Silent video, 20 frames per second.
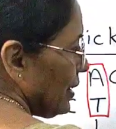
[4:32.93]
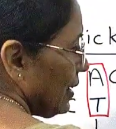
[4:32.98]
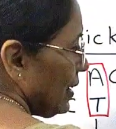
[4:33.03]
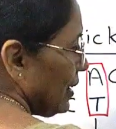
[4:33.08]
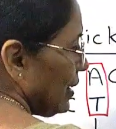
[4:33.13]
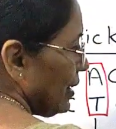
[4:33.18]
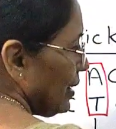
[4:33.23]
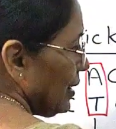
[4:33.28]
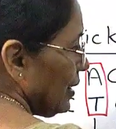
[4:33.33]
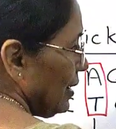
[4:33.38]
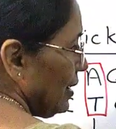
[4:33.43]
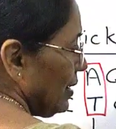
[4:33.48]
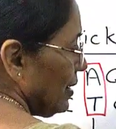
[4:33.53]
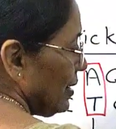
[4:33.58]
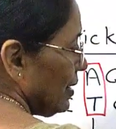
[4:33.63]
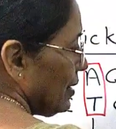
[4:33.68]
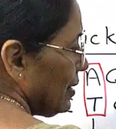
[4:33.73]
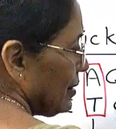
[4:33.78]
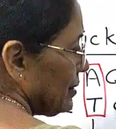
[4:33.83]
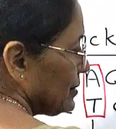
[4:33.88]

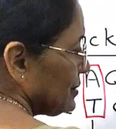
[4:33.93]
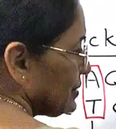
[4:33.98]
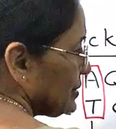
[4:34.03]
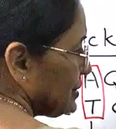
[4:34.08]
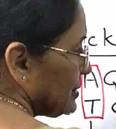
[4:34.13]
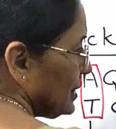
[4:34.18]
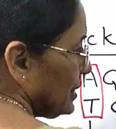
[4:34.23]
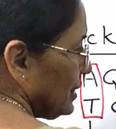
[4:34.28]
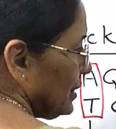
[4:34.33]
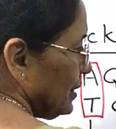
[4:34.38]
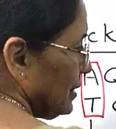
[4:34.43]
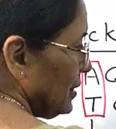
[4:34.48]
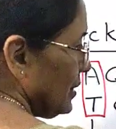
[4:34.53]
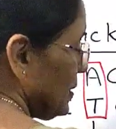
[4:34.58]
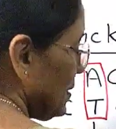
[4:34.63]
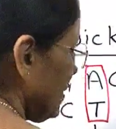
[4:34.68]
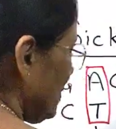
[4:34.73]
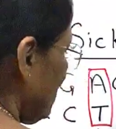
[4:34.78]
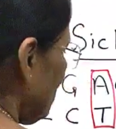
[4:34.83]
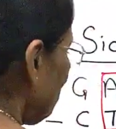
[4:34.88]
CAC.
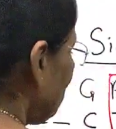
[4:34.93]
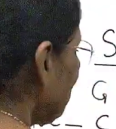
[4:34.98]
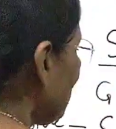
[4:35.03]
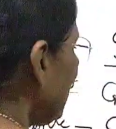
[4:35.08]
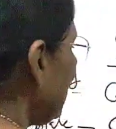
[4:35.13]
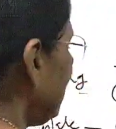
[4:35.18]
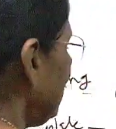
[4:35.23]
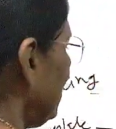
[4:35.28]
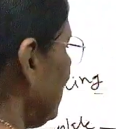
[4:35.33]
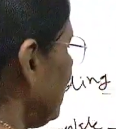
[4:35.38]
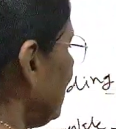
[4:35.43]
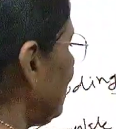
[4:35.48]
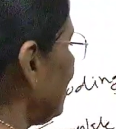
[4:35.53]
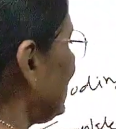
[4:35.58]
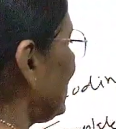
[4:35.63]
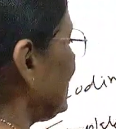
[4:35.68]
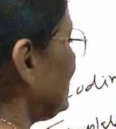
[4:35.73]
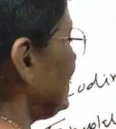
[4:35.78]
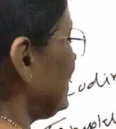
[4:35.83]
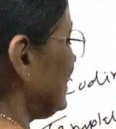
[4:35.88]
Fine.
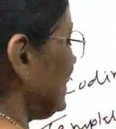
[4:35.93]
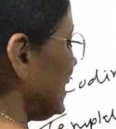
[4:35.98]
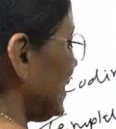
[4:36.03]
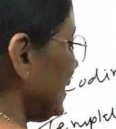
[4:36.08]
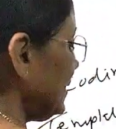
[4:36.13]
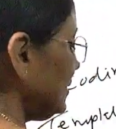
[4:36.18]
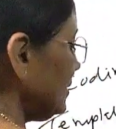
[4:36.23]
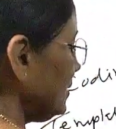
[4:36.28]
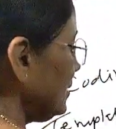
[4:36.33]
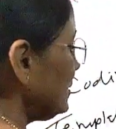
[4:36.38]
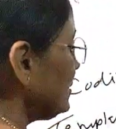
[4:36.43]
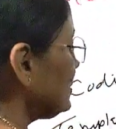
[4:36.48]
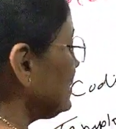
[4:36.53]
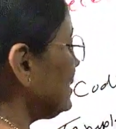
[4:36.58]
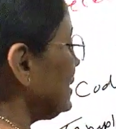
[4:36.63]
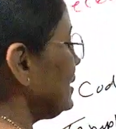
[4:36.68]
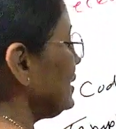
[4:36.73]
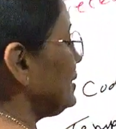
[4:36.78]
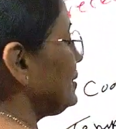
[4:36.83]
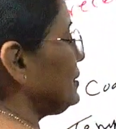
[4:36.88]
Rather than
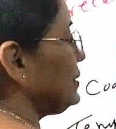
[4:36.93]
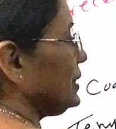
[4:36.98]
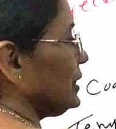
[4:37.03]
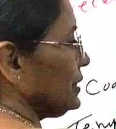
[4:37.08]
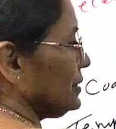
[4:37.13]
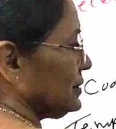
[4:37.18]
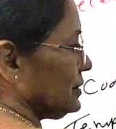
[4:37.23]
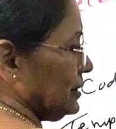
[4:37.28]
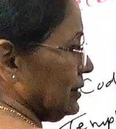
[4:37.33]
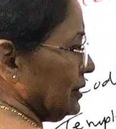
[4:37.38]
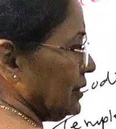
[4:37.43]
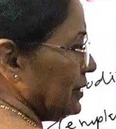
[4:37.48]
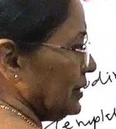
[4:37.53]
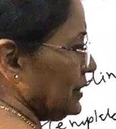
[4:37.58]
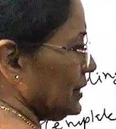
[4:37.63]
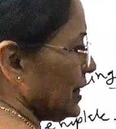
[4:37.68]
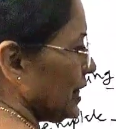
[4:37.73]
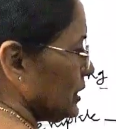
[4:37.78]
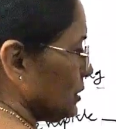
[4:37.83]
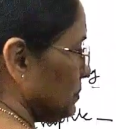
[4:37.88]
CTC,
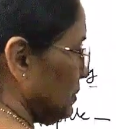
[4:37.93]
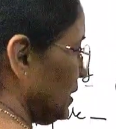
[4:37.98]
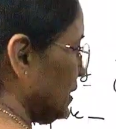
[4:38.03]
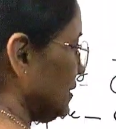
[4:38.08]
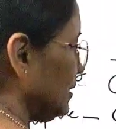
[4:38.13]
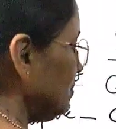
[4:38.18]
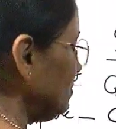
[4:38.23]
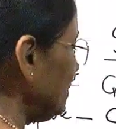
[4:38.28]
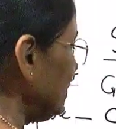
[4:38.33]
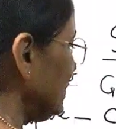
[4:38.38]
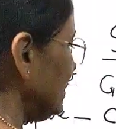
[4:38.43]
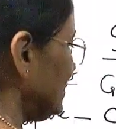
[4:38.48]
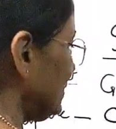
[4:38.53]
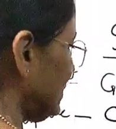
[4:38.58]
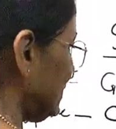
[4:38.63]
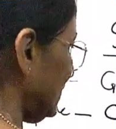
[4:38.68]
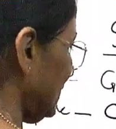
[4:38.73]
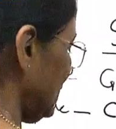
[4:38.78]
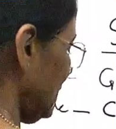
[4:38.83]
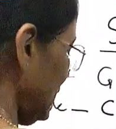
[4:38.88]
it has become
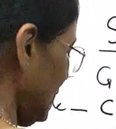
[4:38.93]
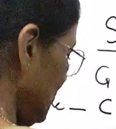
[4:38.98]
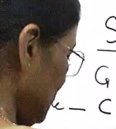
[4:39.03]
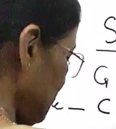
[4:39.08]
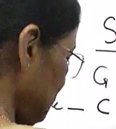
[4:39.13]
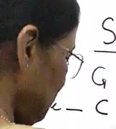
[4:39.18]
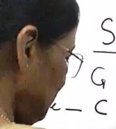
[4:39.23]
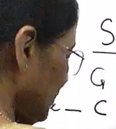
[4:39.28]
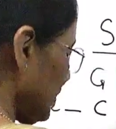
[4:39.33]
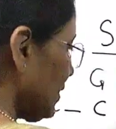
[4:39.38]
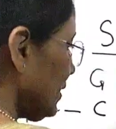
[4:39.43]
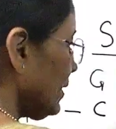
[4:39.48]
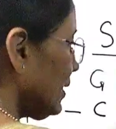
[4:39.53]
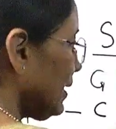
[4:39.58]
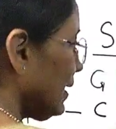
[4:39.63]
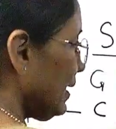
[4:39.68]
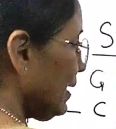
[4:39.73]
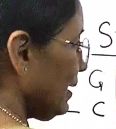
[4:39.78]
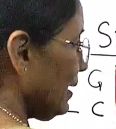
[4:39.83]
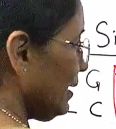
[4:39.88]

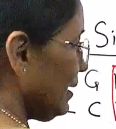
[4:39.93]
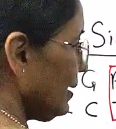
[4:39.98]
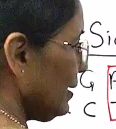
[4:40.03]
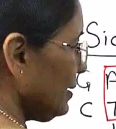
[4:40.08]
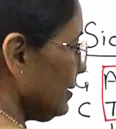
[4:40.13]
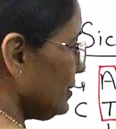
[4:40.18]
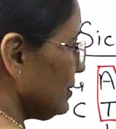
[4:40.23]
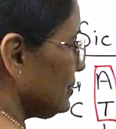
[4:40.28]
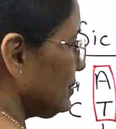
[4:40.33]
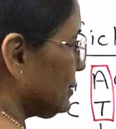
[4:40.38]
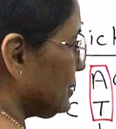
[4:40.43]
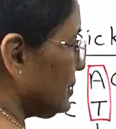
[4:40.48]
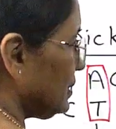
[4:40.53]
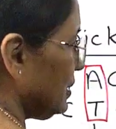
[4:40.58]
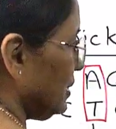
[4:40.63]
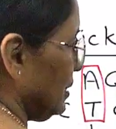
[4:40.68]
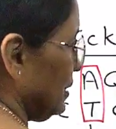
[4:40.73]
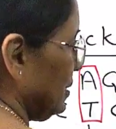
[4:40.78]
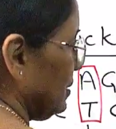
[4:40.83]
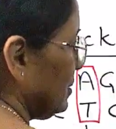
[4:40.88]

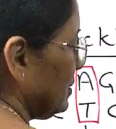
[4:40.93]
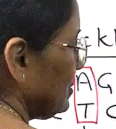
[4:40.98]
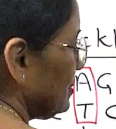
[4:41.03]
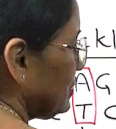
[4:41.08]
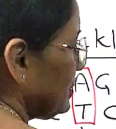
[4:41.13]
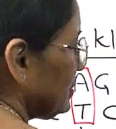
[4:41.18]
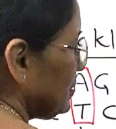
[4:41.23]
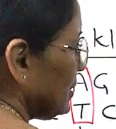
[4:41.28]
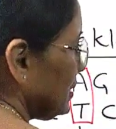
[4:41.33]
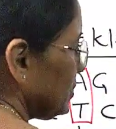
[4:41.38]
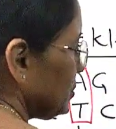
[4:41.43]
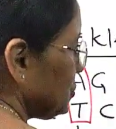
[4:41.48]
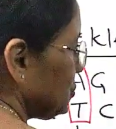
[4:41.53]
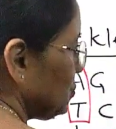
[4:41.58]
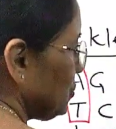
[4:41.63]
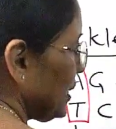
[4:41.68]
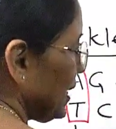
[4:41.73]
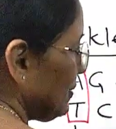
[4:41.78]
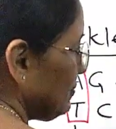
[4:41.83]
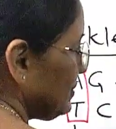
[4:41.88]
CAC. These
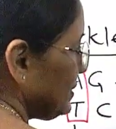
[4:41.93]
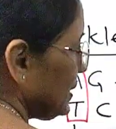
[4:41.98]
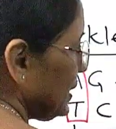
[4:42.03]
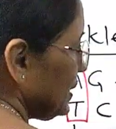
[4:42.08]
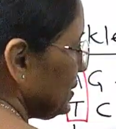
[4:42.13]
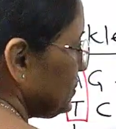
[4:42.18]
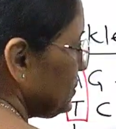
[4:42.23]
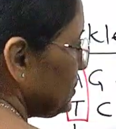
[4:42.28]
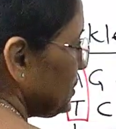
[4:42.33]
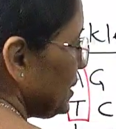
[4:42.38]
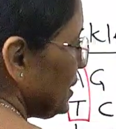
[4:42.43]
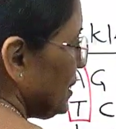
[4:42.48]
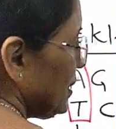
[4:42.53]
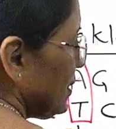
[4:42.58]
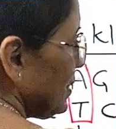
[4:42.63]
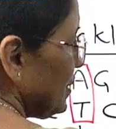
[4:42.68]
two have changed.